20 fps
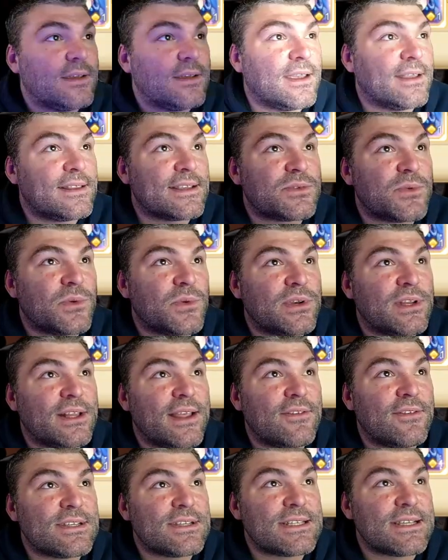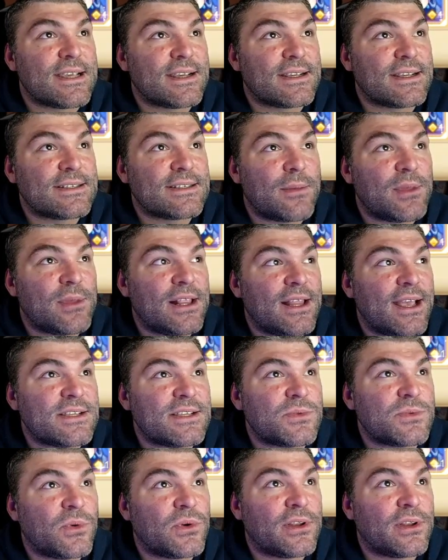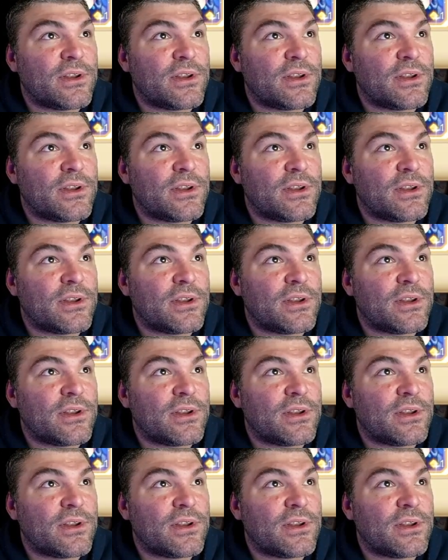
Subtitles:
this one to level 6. That'd be the last one on this